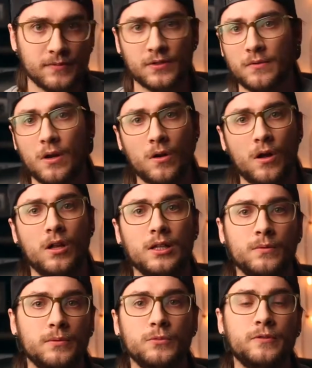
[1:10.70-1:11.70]
throughout
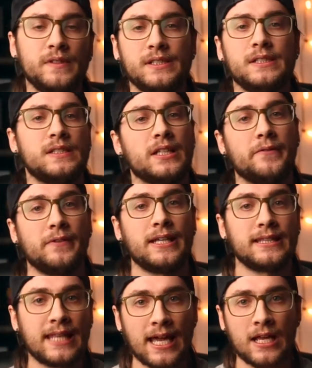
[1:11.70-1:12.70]
Hollywood movies and stuff
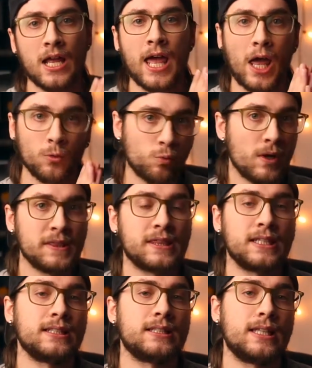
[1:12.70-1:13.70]
like that, and one
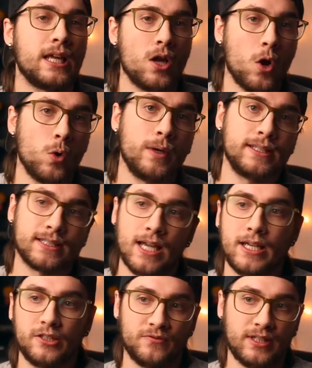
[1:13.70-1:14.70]
thing that they always
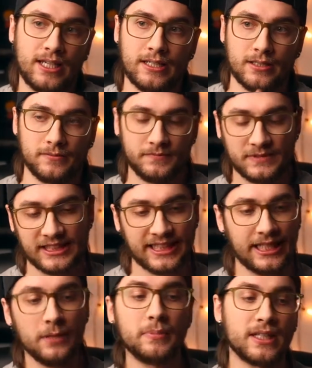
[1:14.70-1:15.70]
kind of like
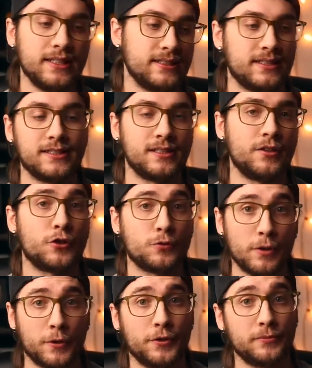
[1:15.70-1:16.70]
keep consistent
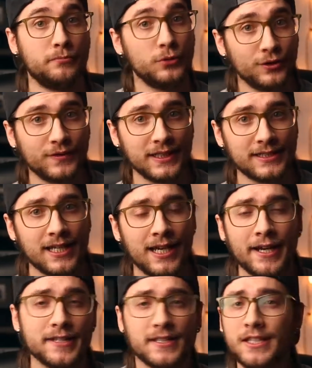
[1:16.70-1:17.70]
throughout all the movies
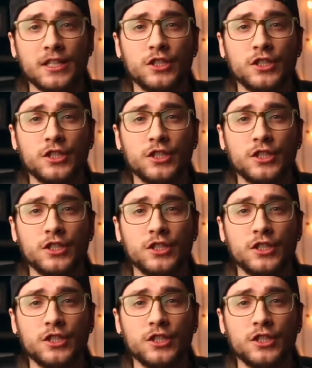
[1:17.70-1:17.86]
is that they